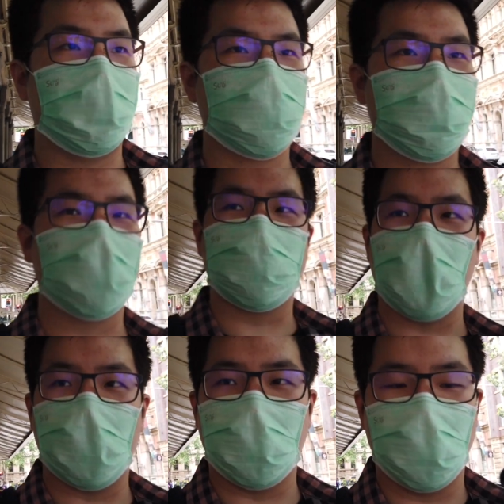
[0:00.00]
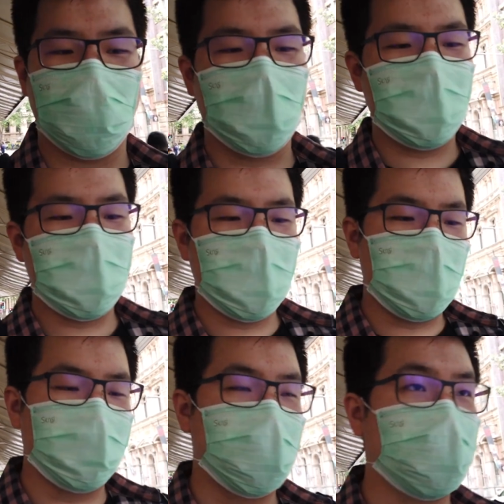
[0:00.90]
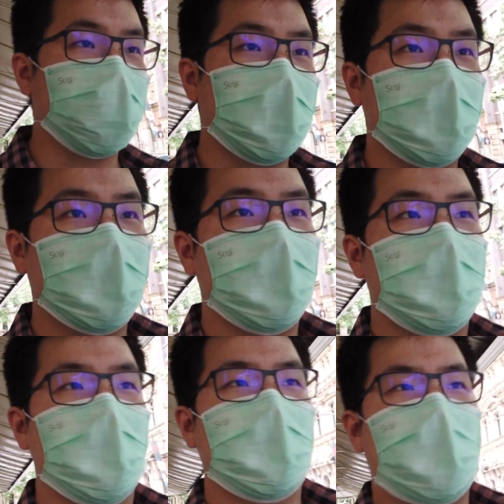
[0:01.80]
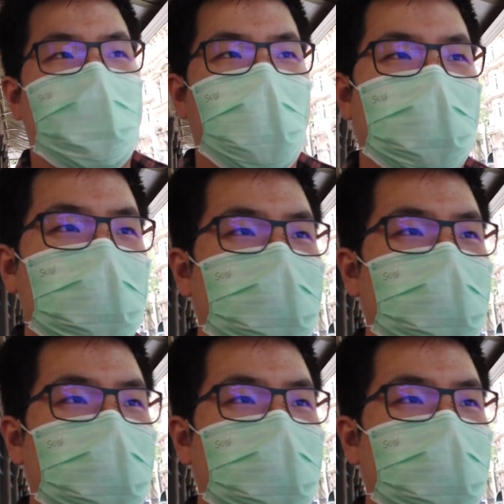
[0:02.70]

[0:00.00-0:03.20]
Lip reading: I'm supposed to be on a Saturday, but I'm not